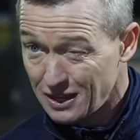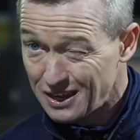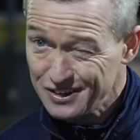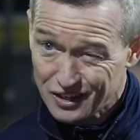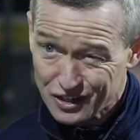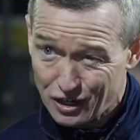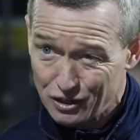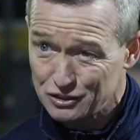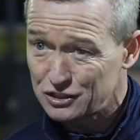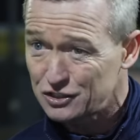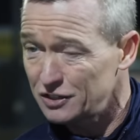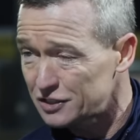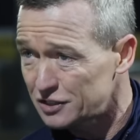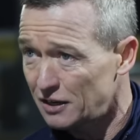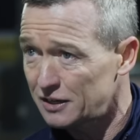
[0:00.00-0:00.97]
and the coaches
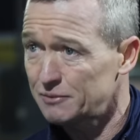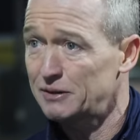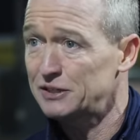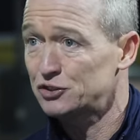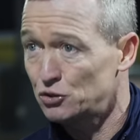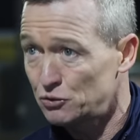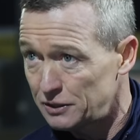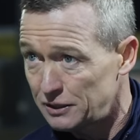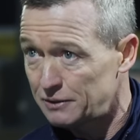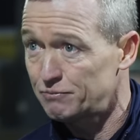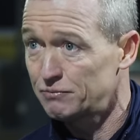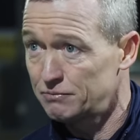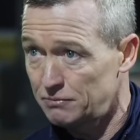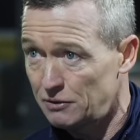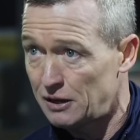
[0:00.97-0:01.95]
on the side to make sure they're
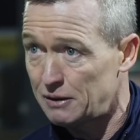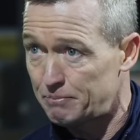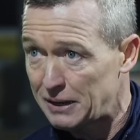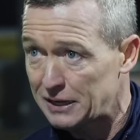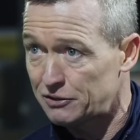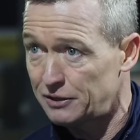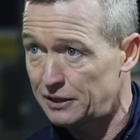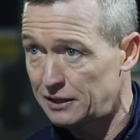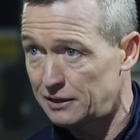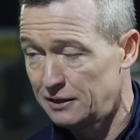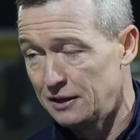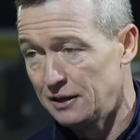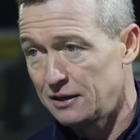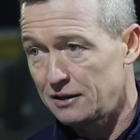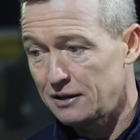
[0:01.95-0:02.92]
like bang on it,
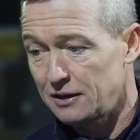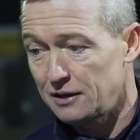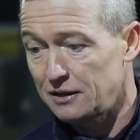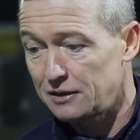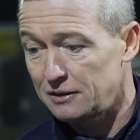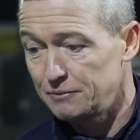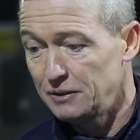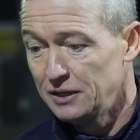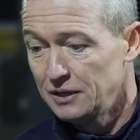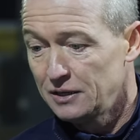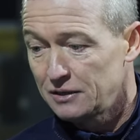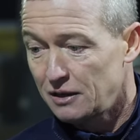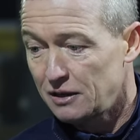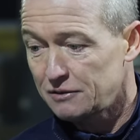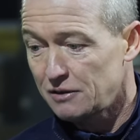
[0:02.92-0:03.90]
um,
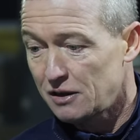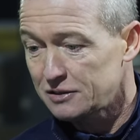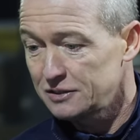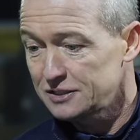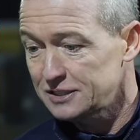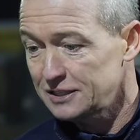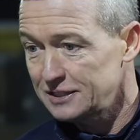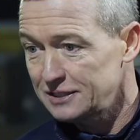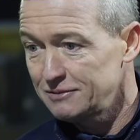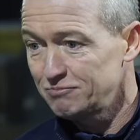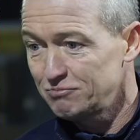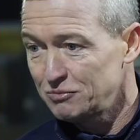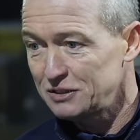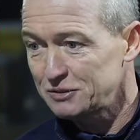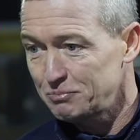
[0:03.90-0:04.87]
I, I could see
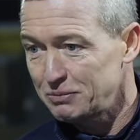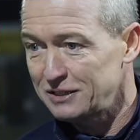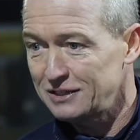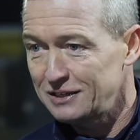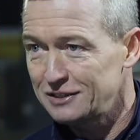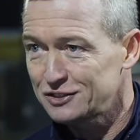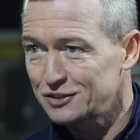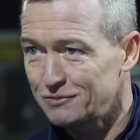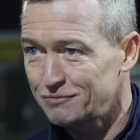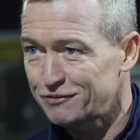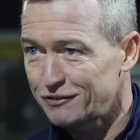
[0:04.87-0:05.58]
us being in the top